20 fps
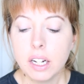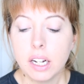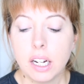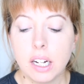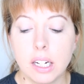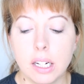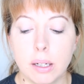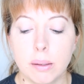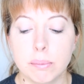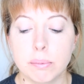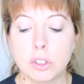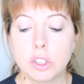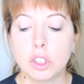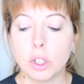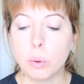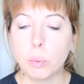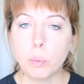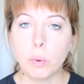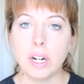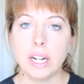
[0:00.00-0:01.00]
Um,
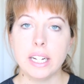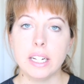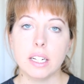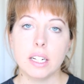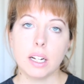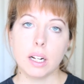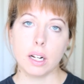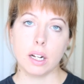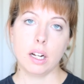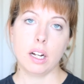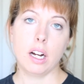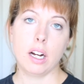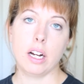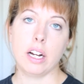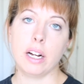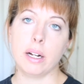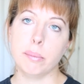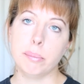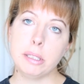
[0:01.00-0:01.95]
so what uh,